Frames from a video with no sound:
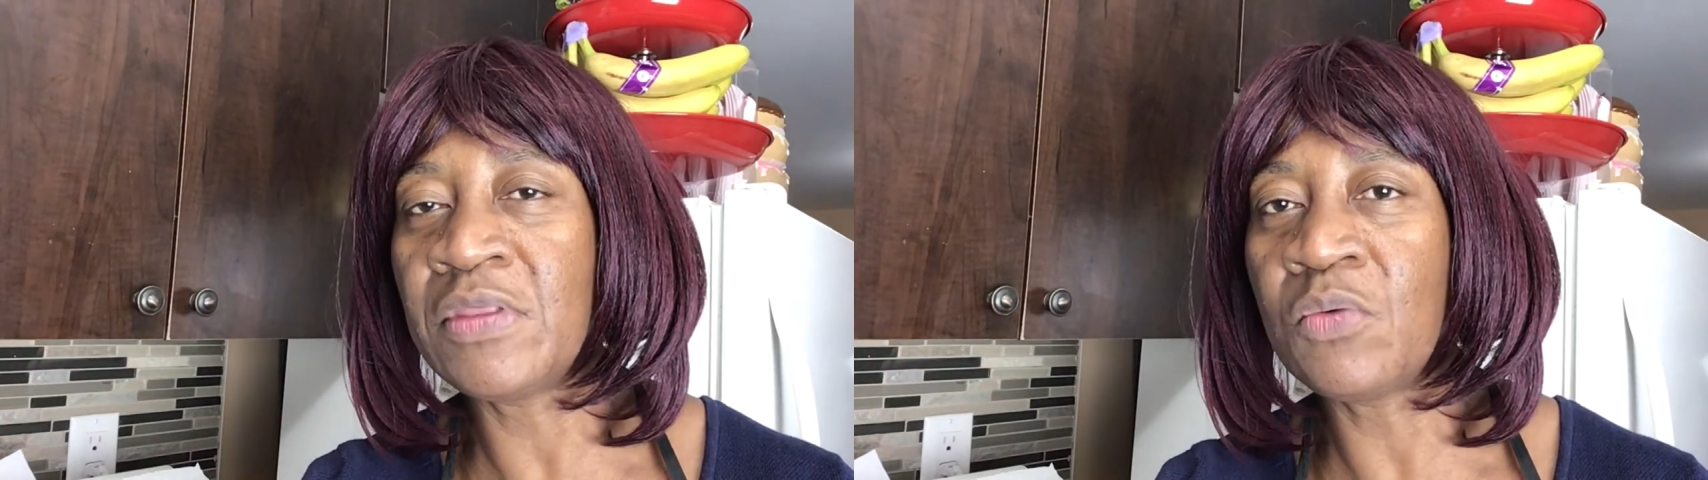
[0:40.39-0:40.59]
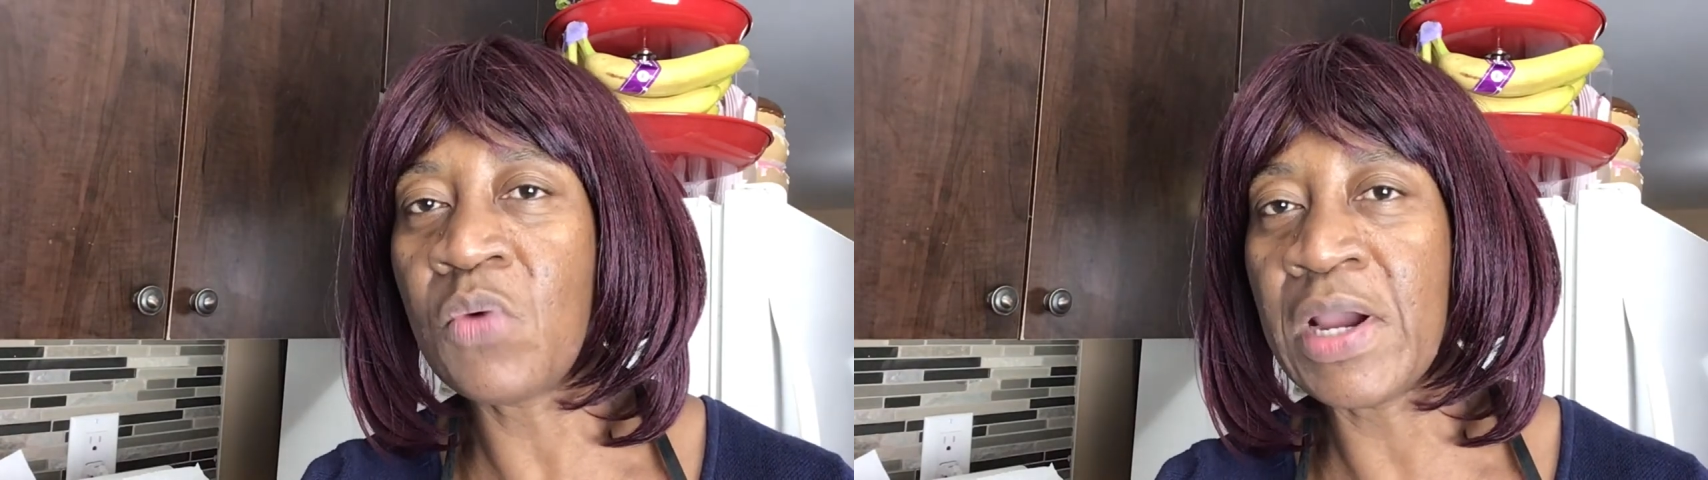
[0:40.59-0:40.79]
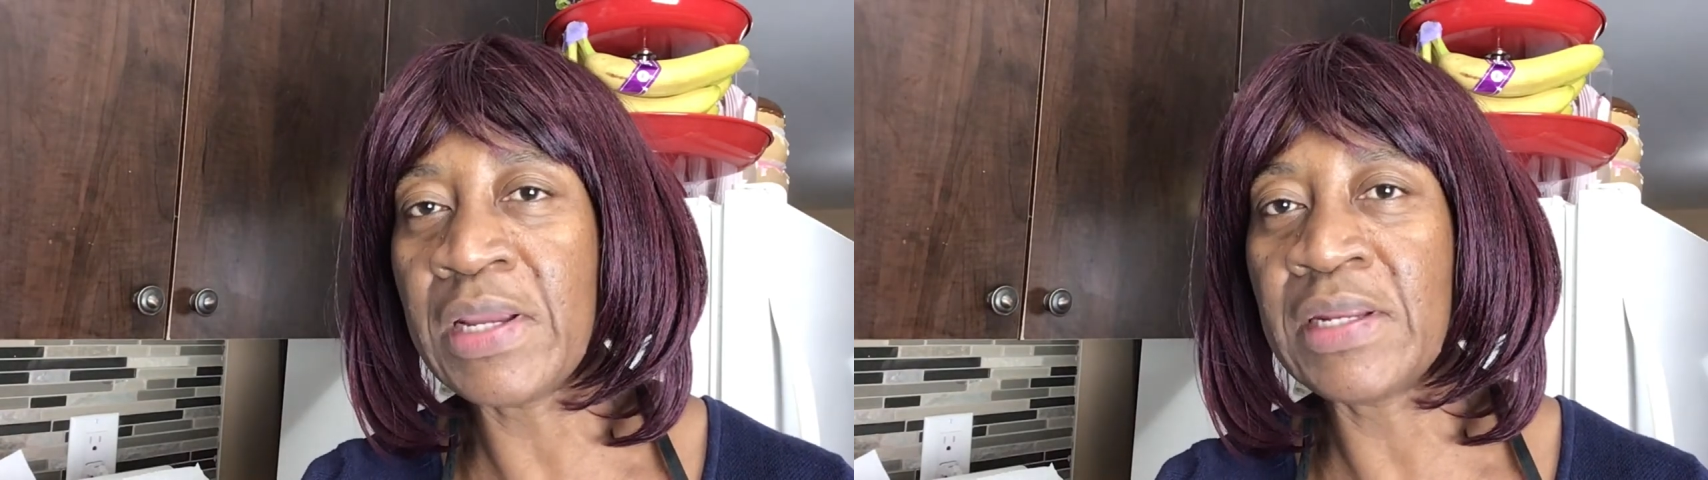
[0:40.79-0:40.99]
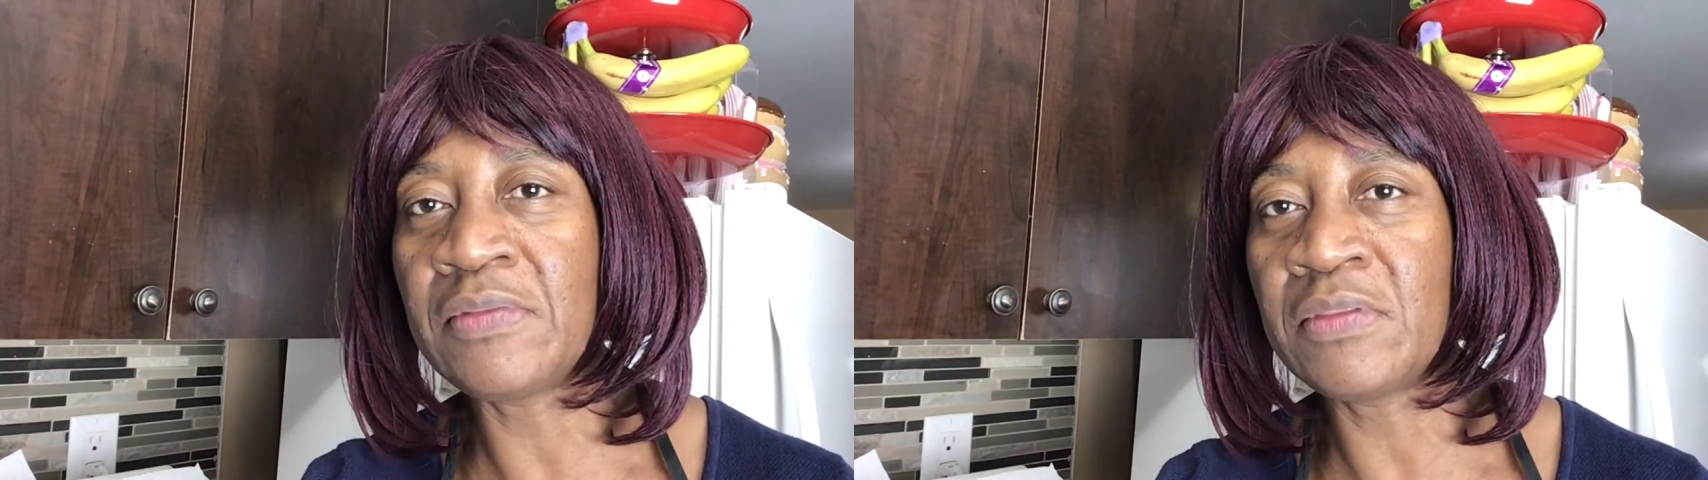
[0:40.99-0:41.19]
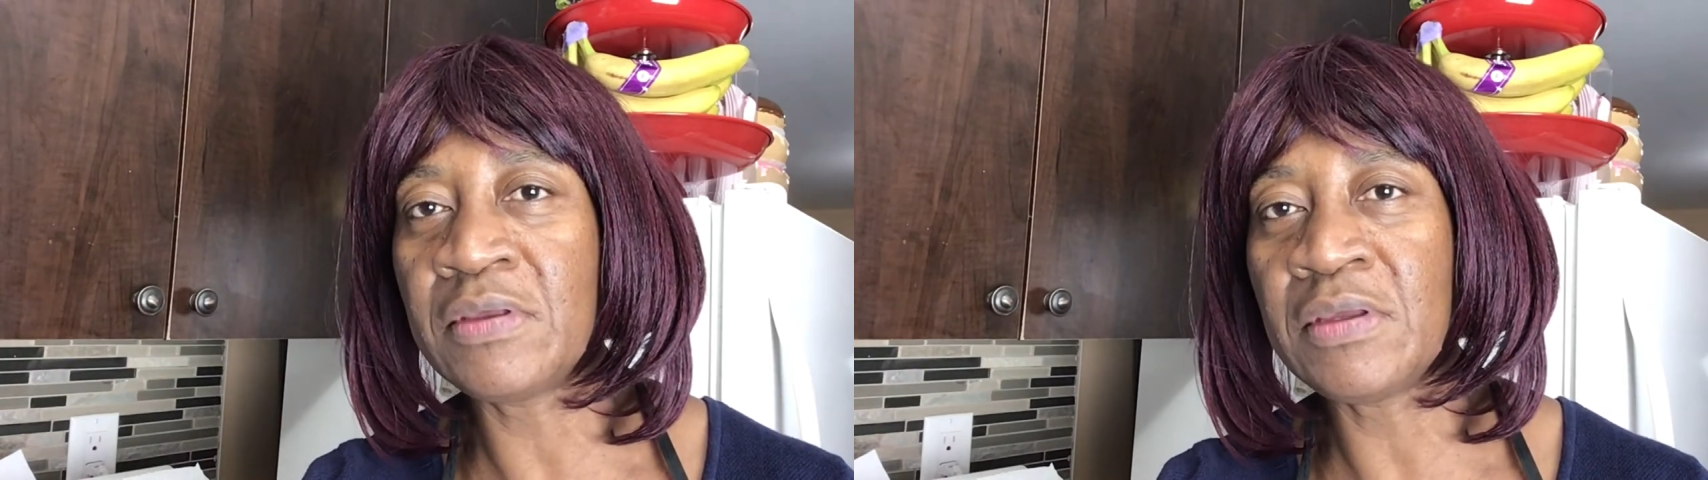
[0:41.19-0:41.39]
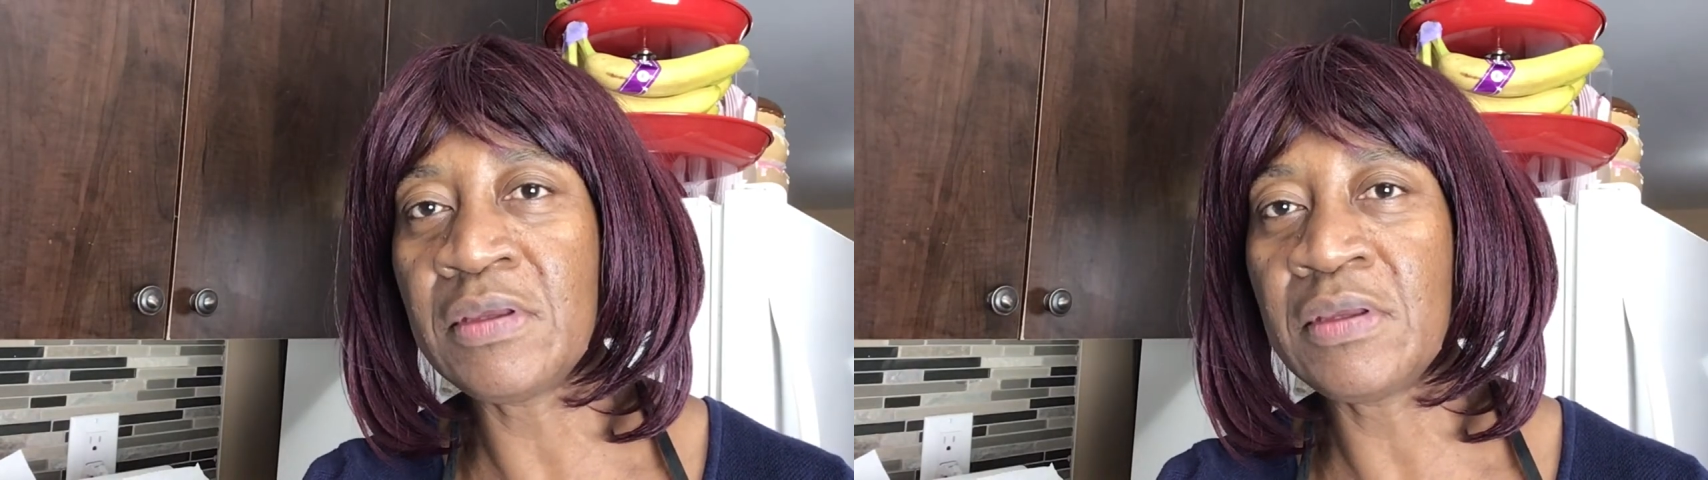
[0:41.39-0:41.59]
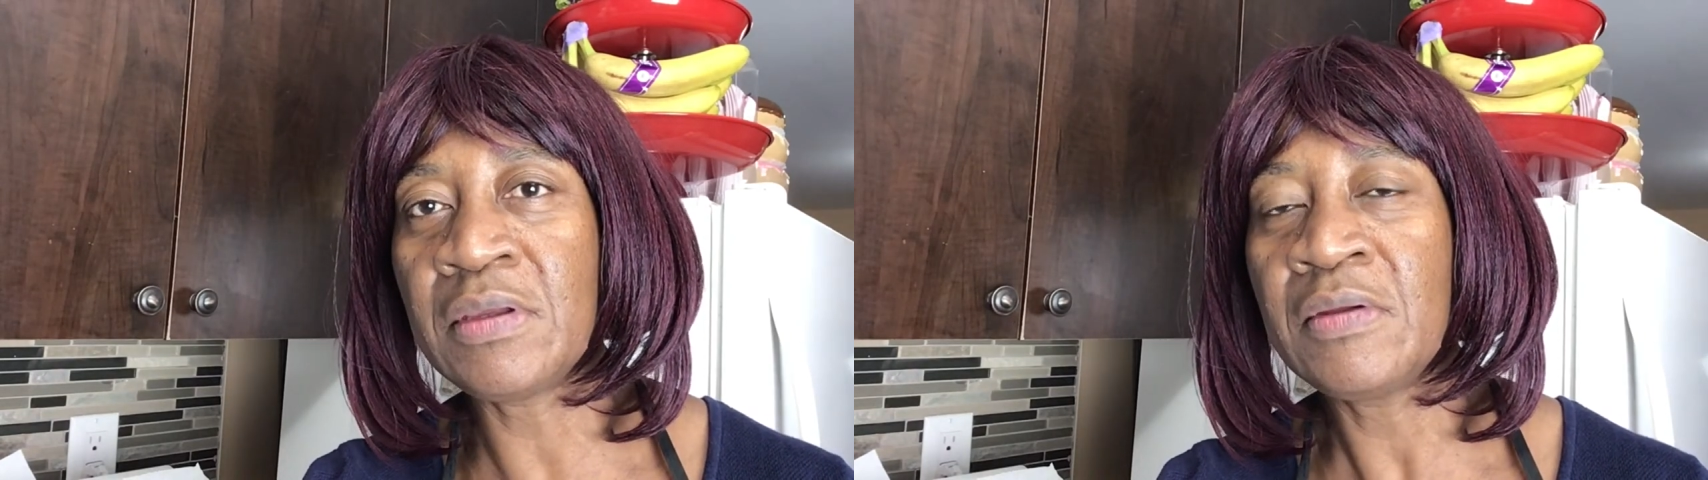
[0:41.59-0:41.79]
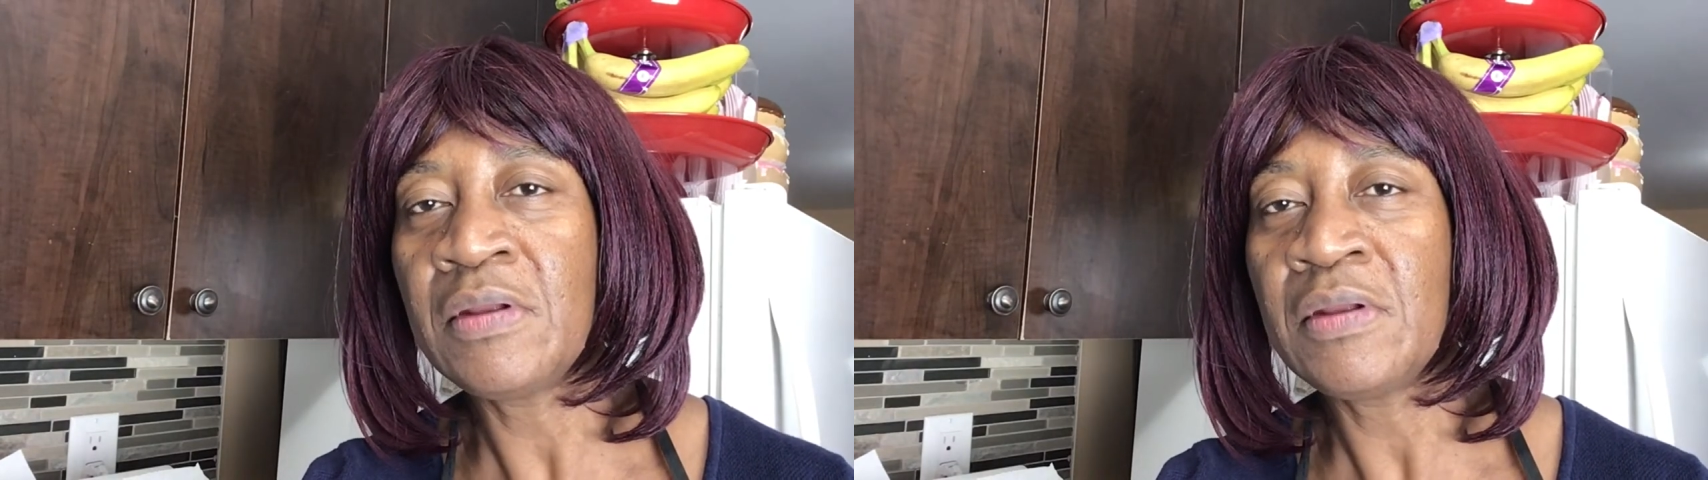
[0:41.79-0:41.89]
the wine and the